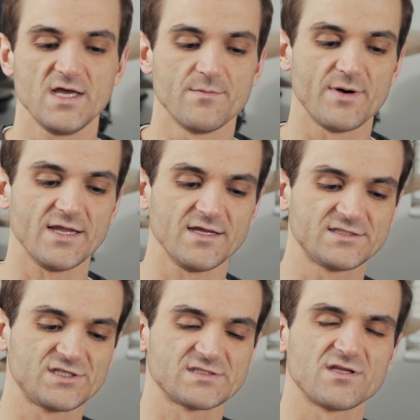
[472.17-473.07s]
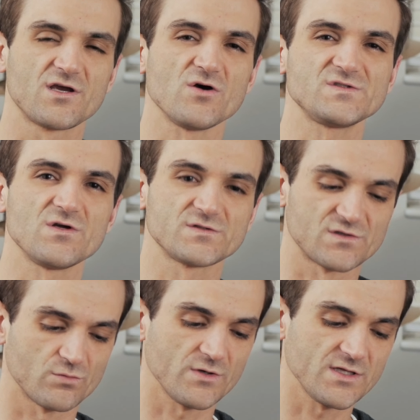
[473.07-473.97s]
But it's just the ghost notes
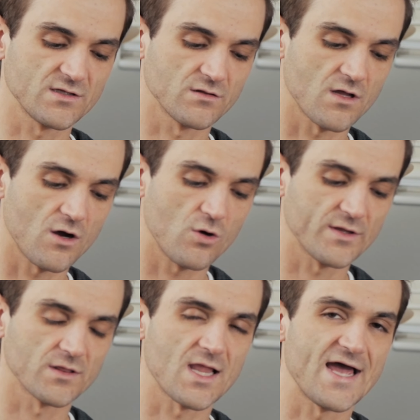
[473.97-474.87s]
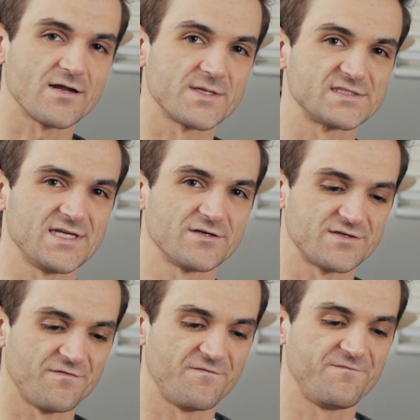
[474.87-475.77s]
are really low and light on the snare to
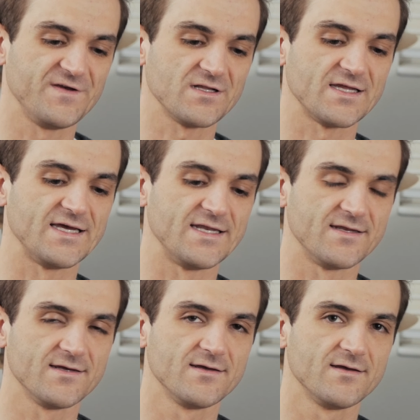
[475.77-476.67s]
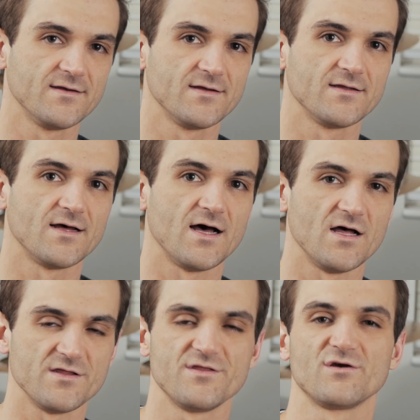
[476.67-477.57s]
fill in
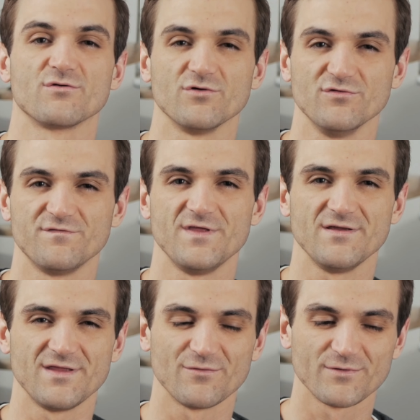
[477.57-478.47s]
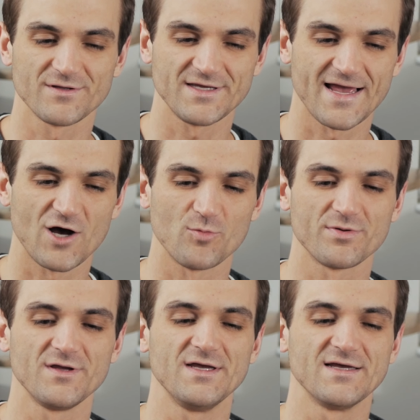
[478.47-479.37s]
the groove. They really help
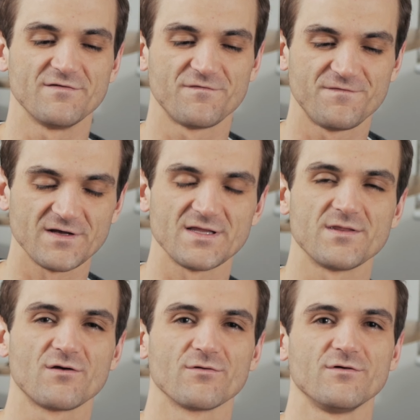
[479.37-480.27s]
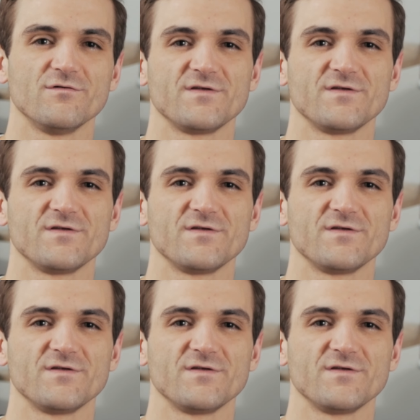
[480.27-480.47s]
fill in the groove